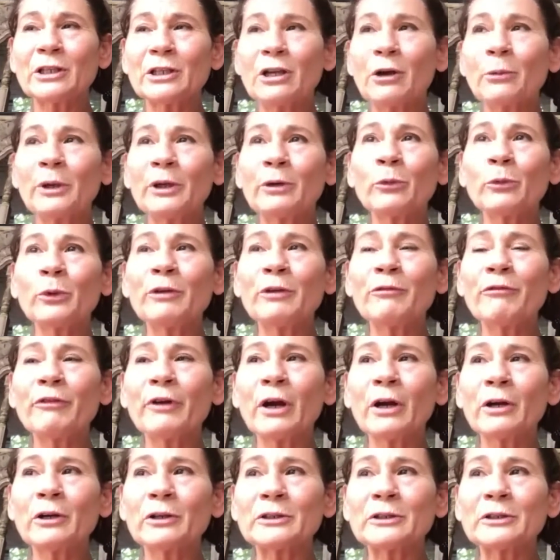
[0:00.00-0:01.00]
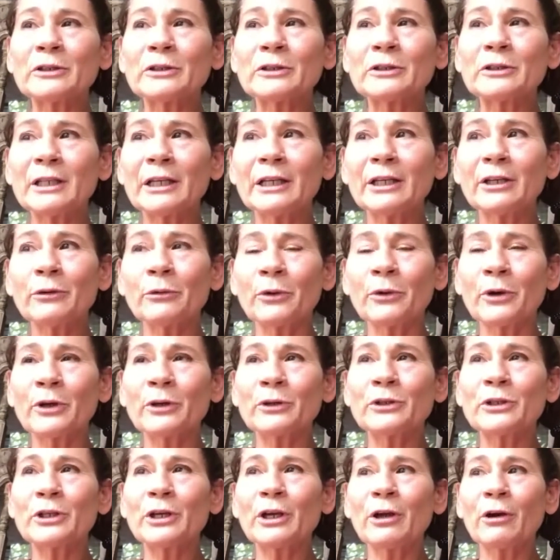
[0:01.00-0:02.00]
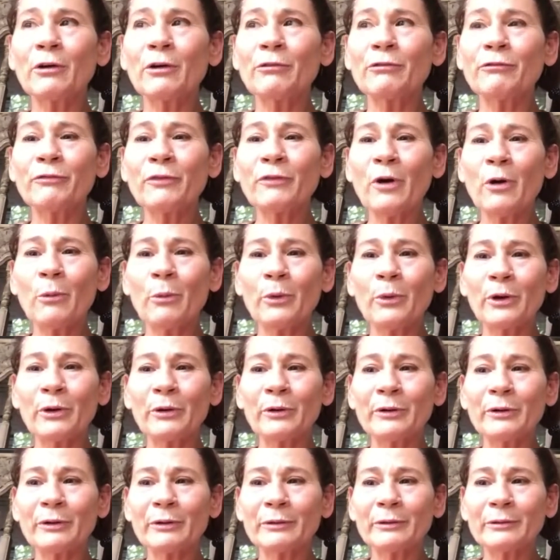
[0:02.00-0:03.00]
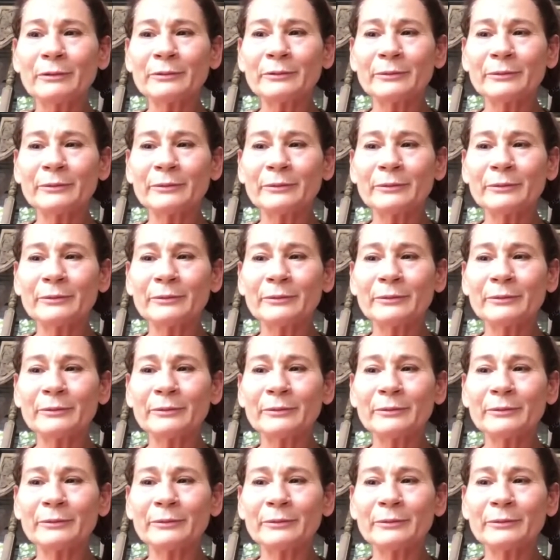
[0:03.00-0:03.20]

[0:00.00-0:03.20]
Must go in reverse in order to go forward.